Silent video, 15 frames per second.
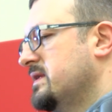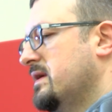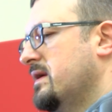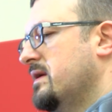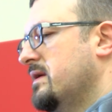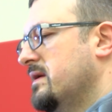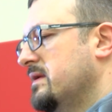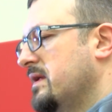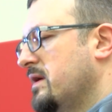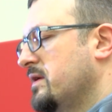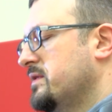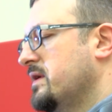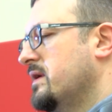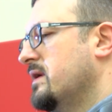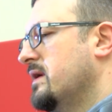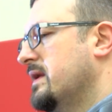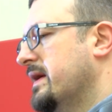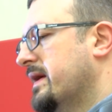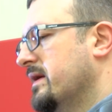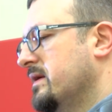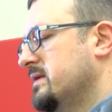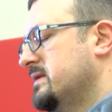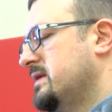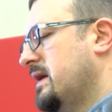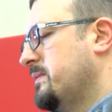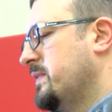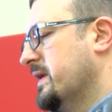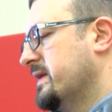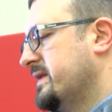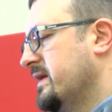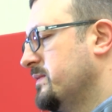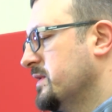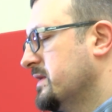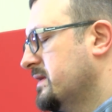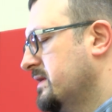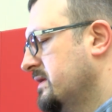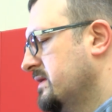that are that are there are like a top academic